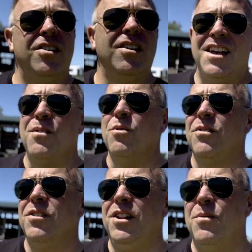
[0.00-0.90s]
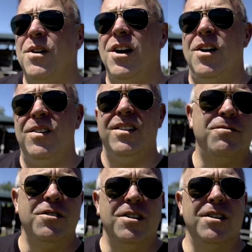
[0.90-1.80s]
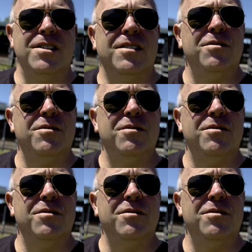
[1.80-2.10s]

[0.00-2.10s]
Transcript: And they can work really well if you're